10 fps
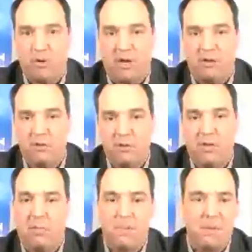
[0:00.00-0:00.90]
household.
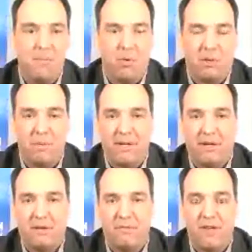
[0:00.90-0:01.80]
There might be more depending
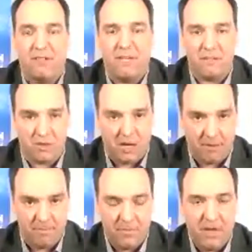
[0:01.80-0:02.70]
on if you have kids or
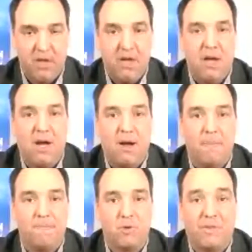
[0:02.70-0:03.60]
not.
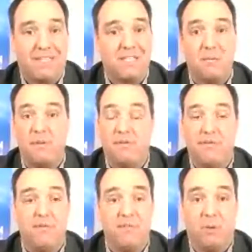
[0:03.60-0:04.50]
So that's going to be
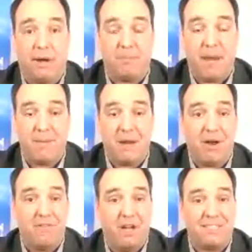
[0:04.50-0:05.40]
the direct payment. Now,
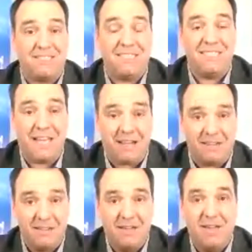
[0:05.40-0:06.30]
I have not seen yet.
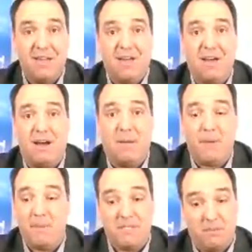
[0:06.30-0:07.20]

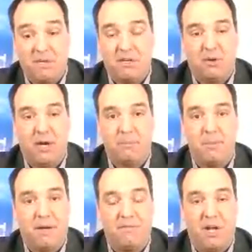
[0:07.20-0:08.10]
Maybe someone can correct
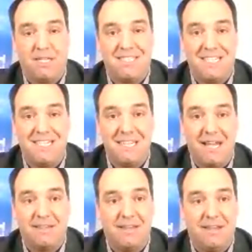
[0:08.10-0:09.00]
me, but I've not seen
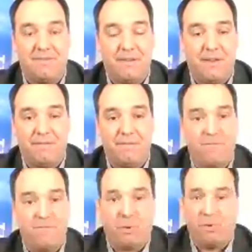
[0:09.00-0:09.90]
yet if
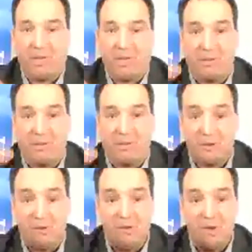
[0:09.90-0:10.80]
there will be a
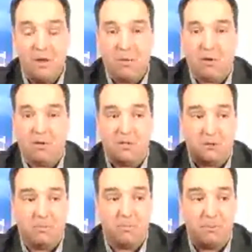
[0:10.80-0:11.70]
threshold where a
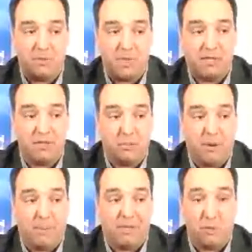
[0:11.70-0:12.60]
certain percentage of the
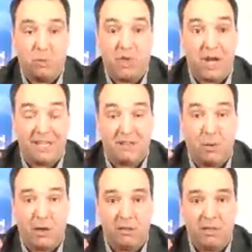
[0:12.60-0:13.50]
population will not get
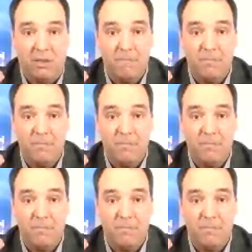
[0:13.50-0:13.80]
the wealth.